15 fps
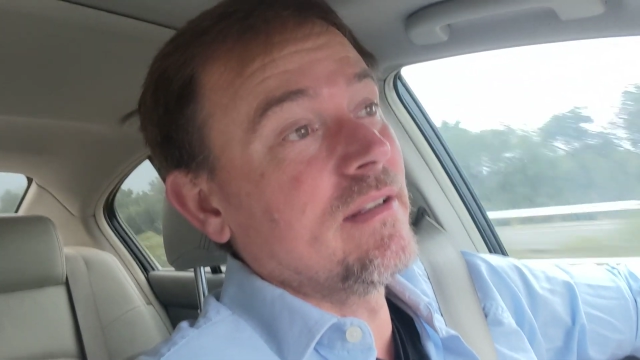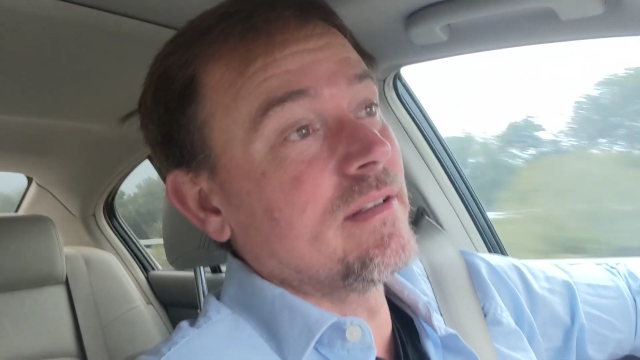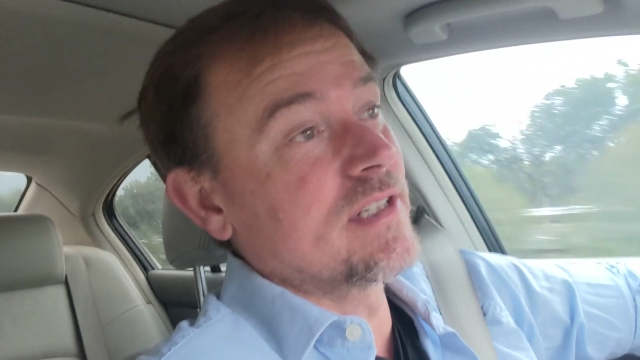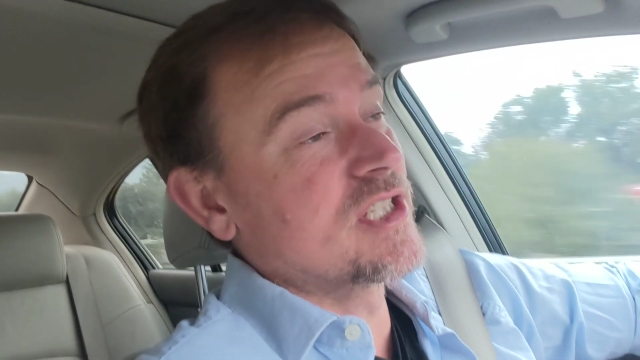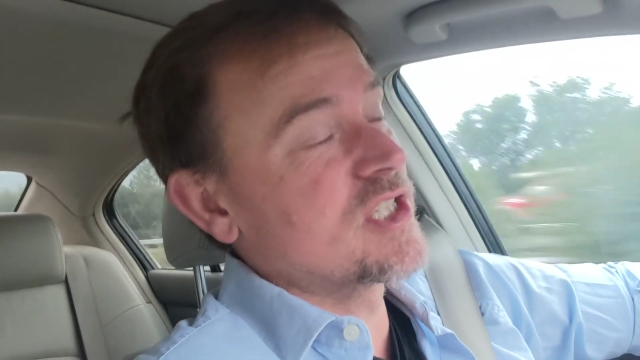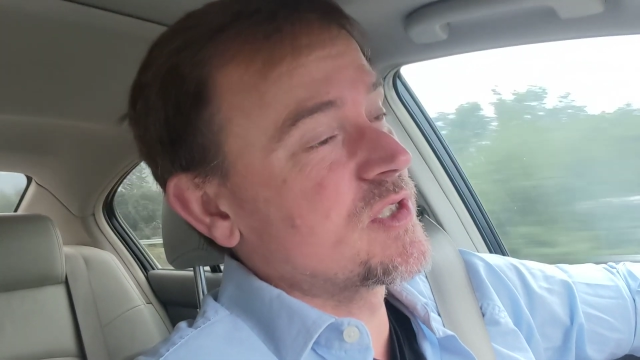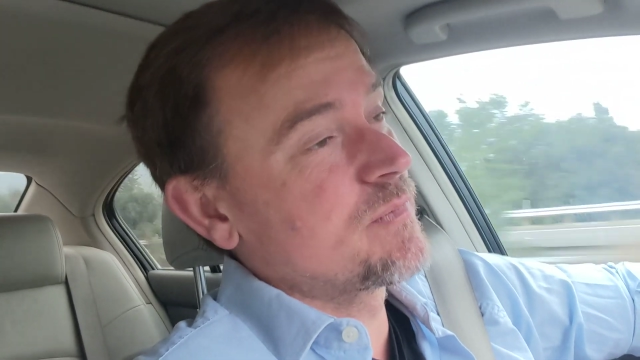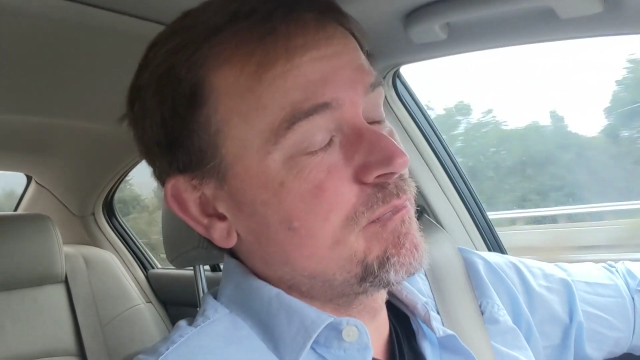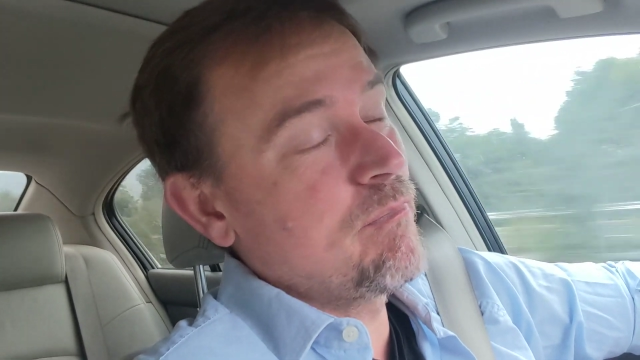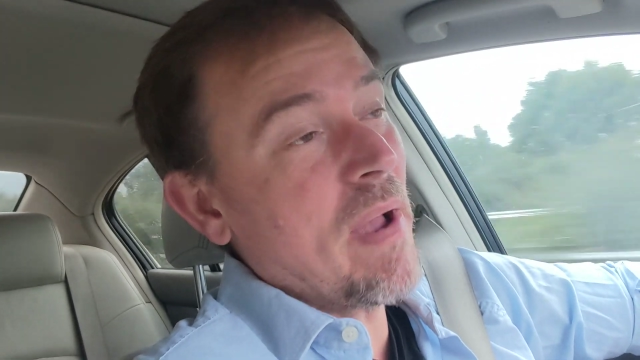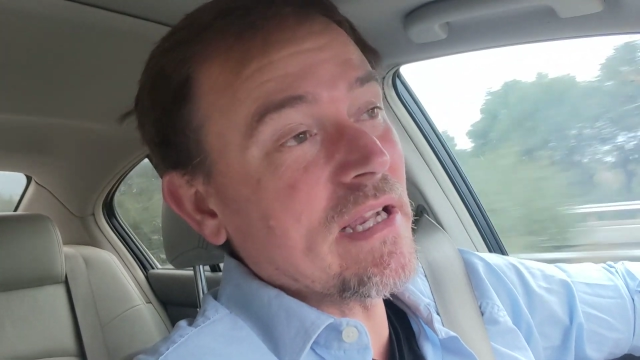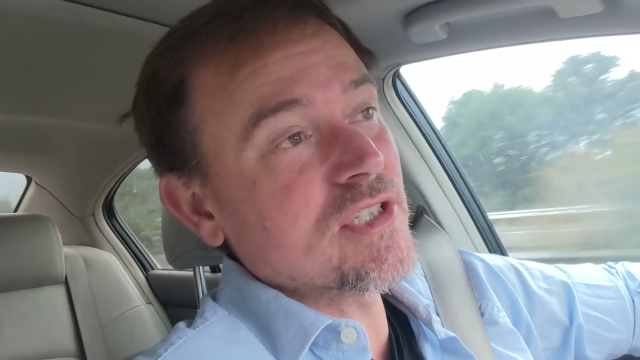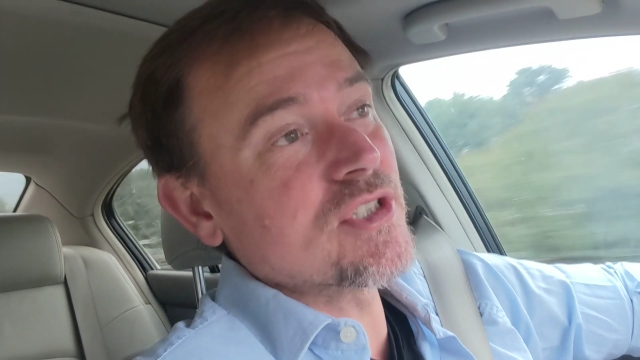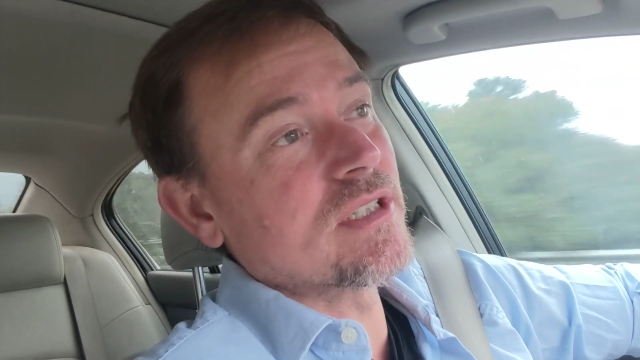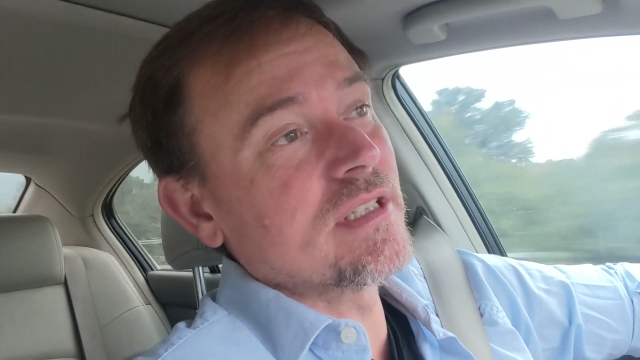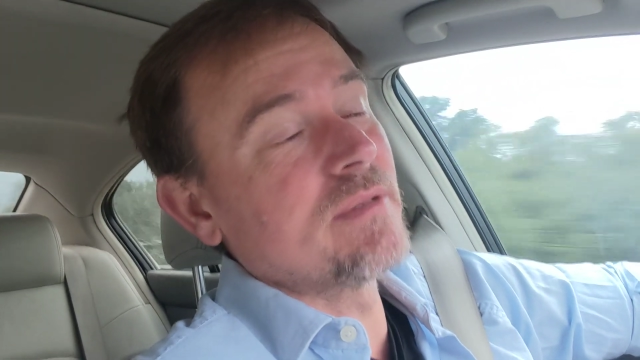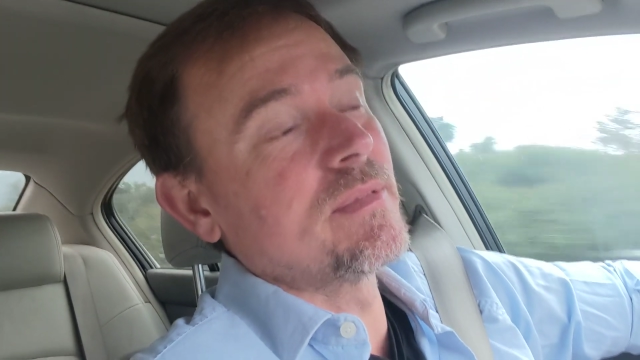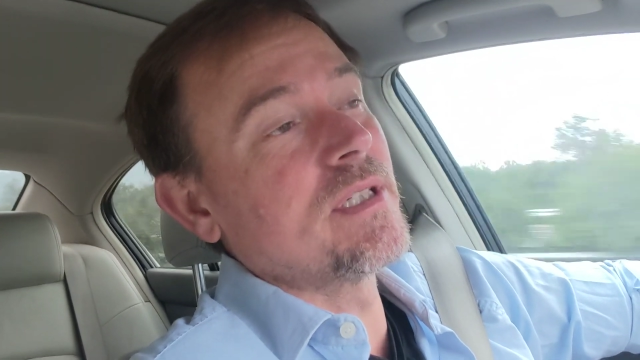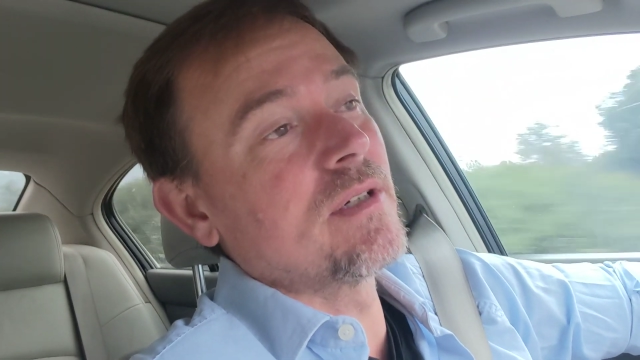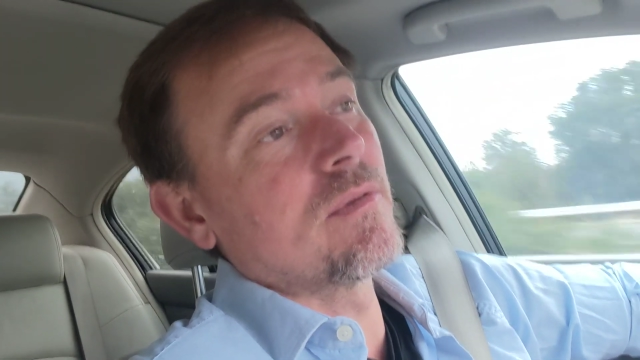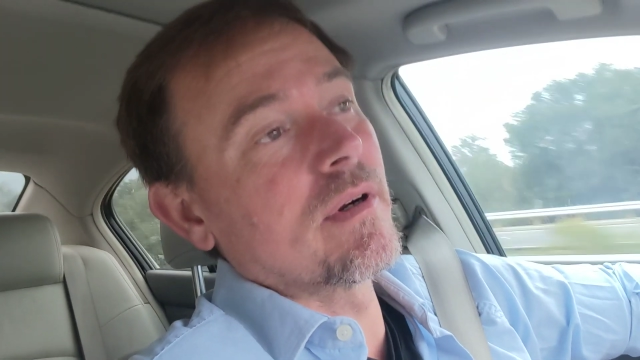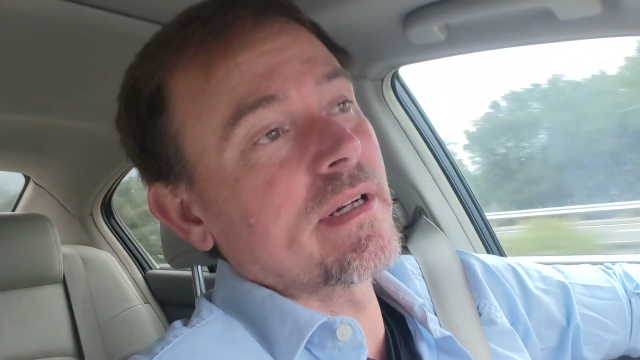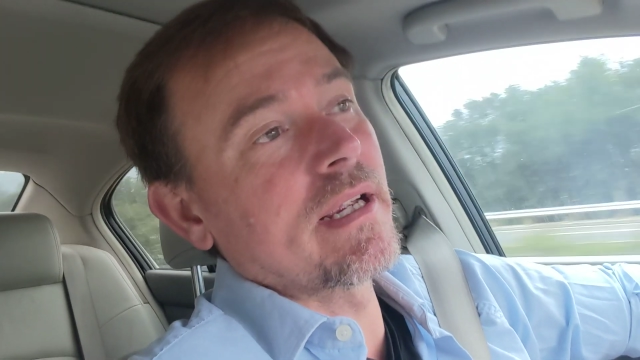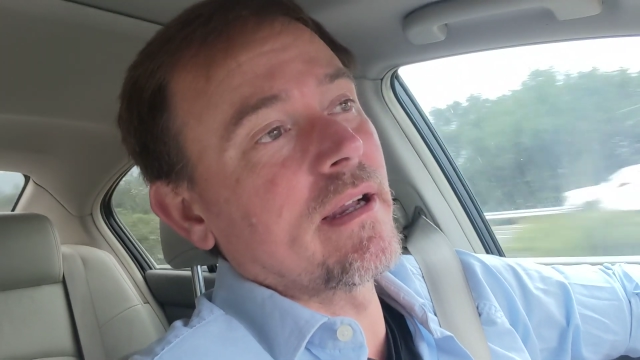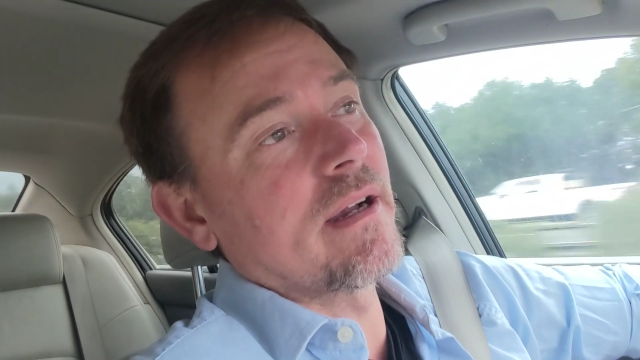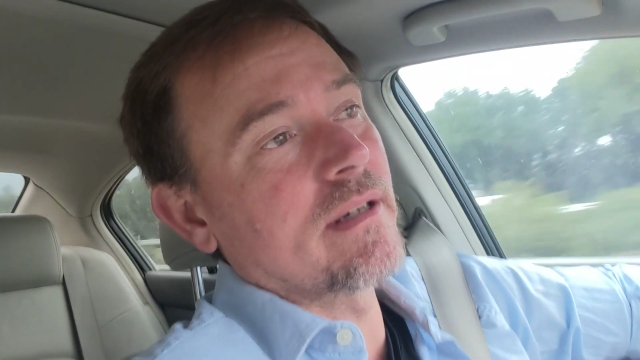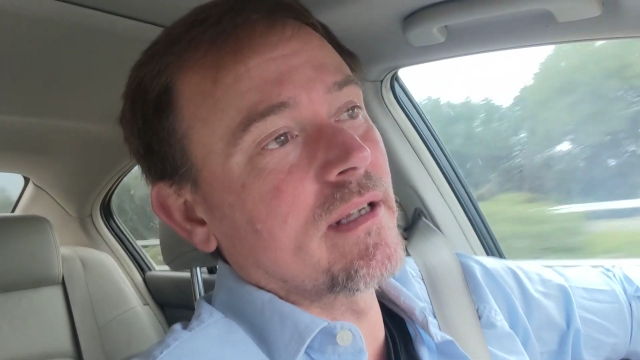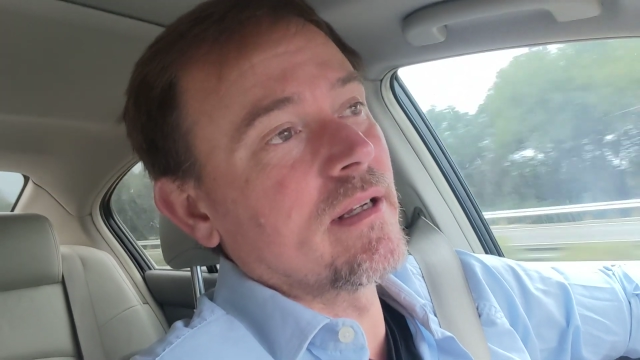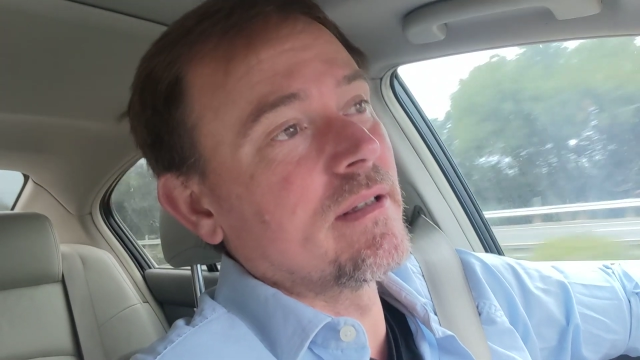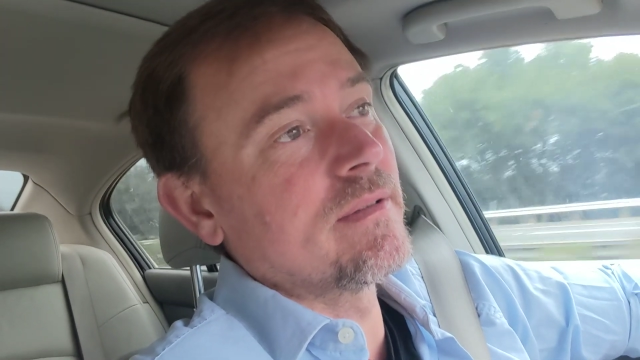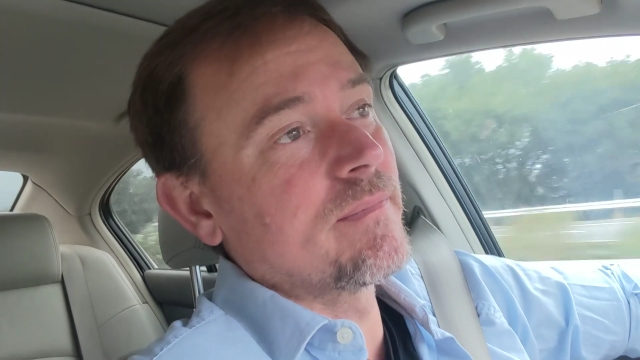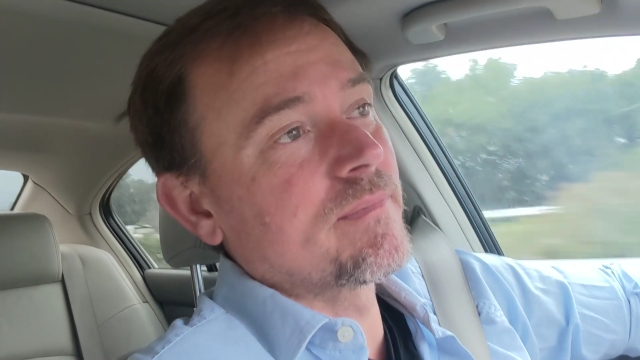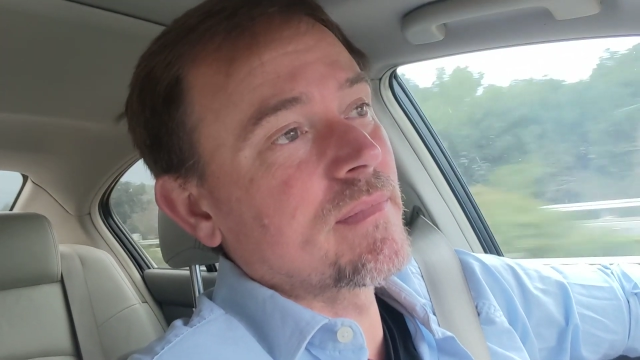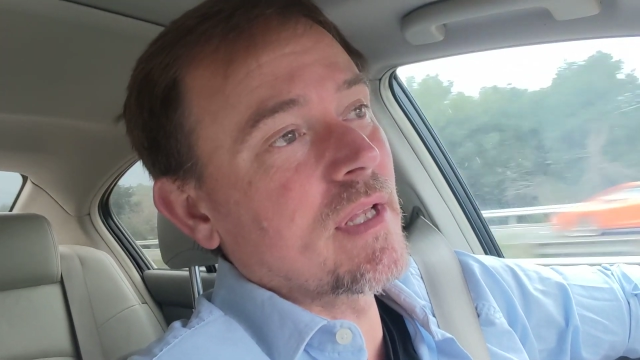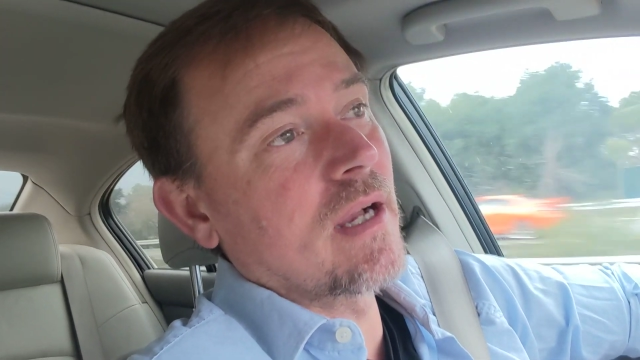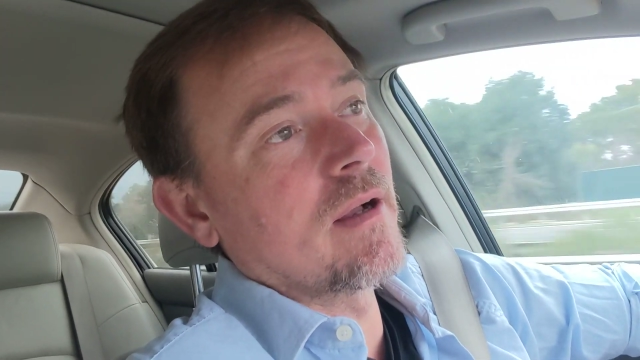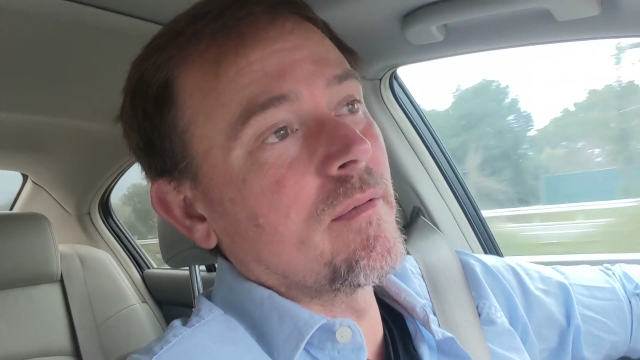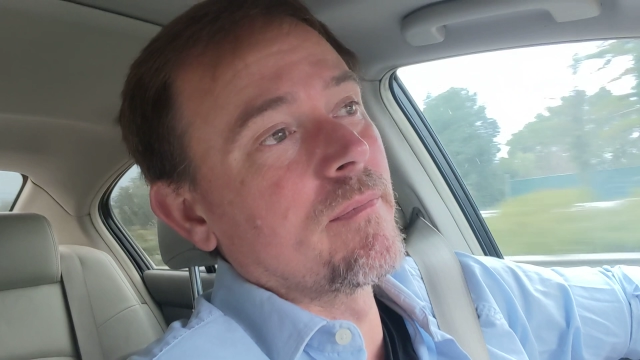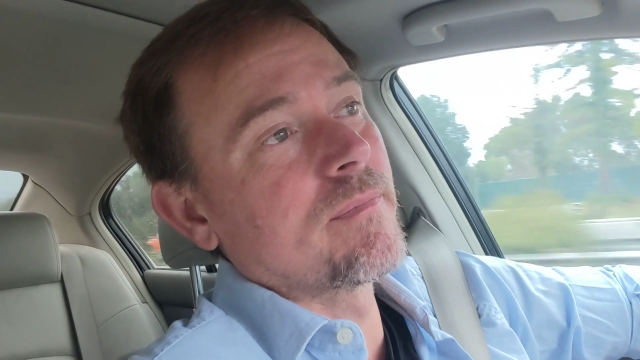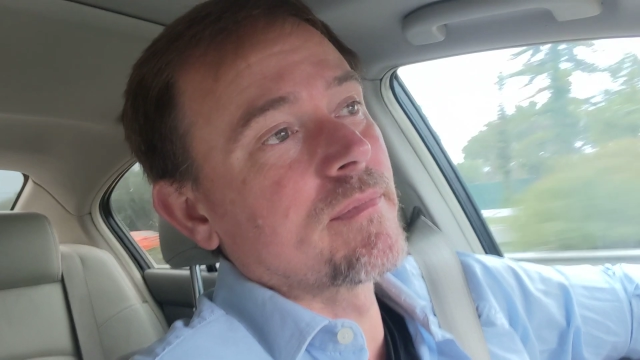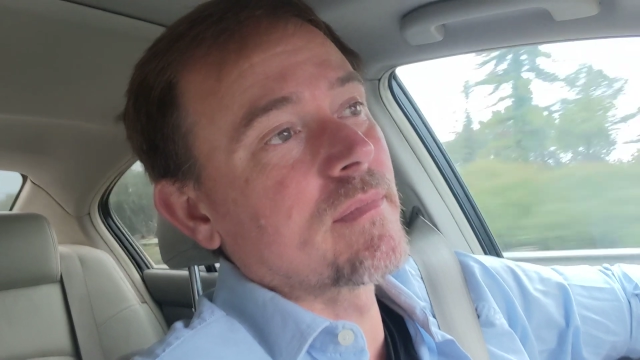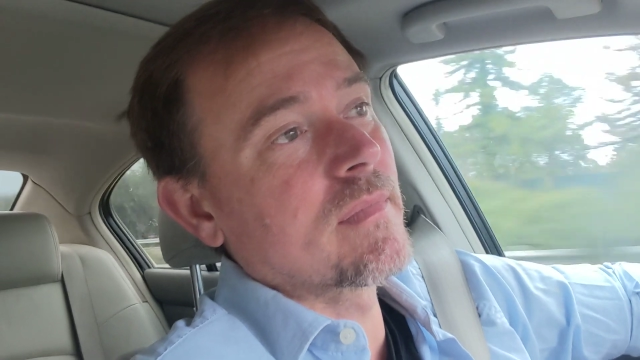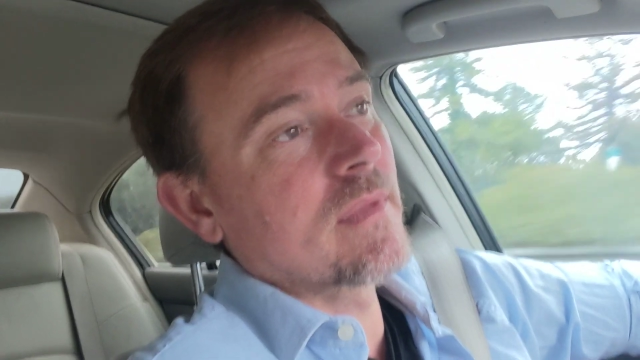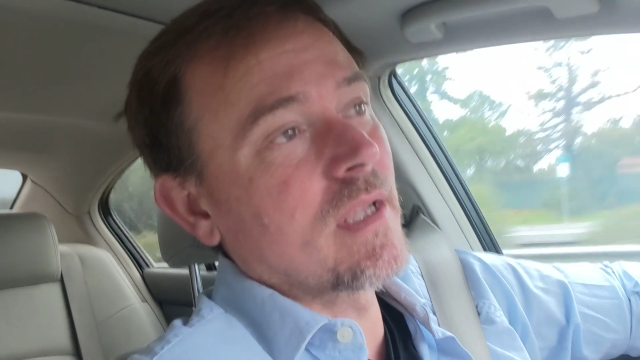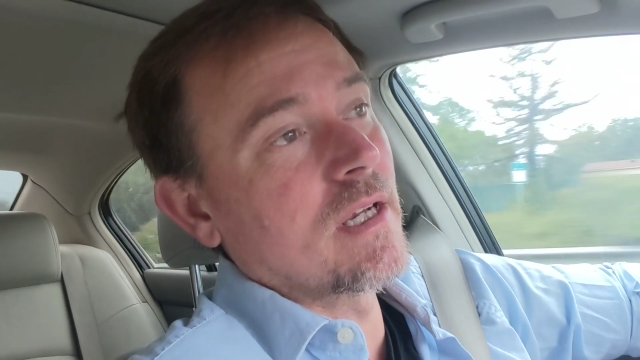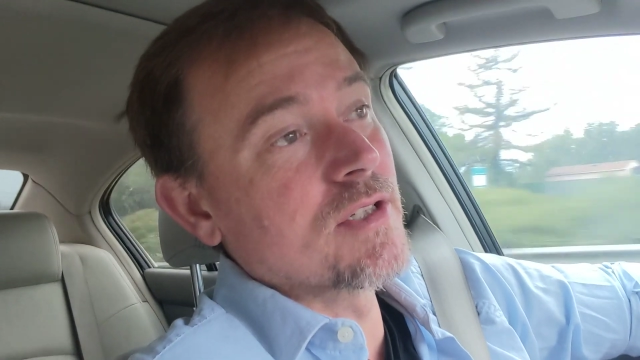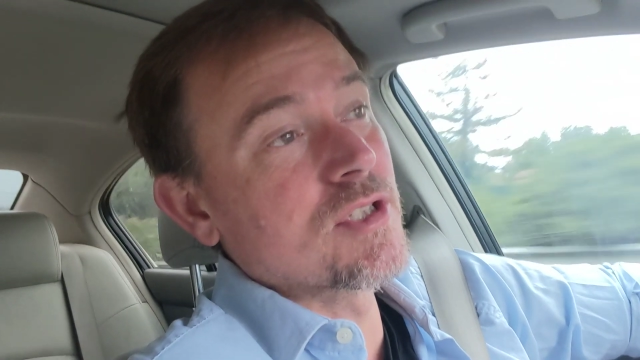especially when you're working on a